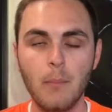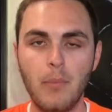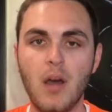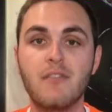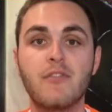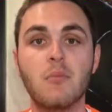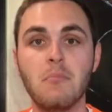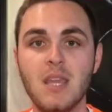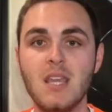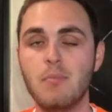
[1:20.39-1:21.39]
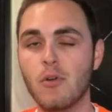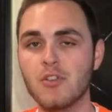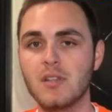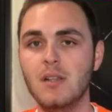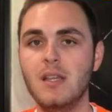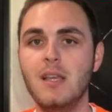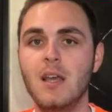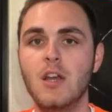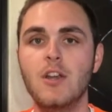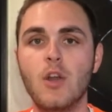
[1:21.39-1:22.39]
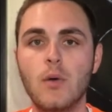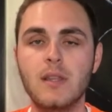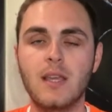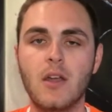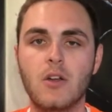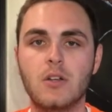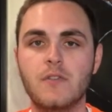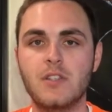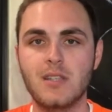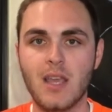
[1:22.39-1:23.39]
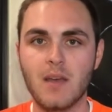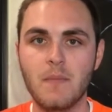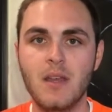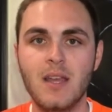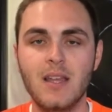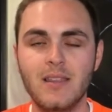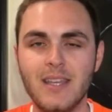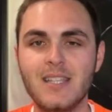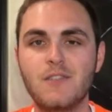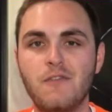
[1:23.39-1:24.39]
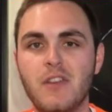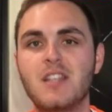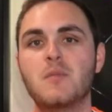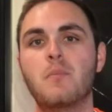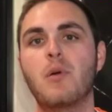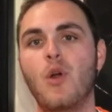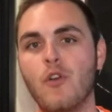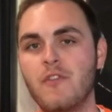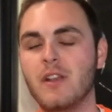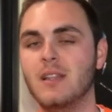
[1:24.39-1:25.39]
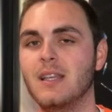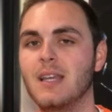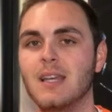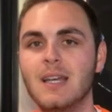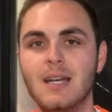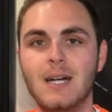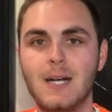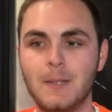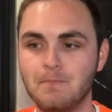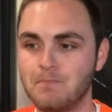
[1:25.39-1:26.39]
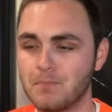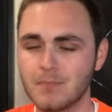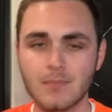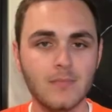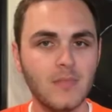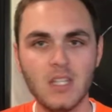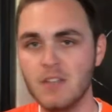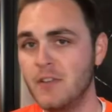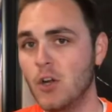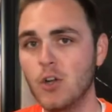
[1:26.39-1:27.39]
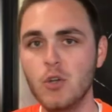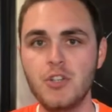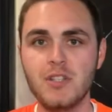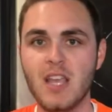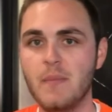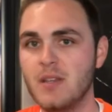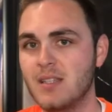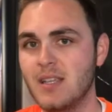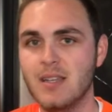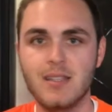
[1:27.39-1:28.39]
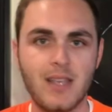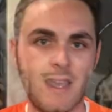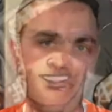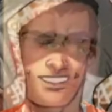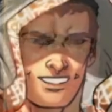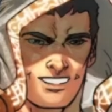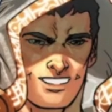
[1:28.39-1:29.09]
But for me, personally, knowing the character of Shazam, this fits perfectly. If you don't know who Shazam is, he is a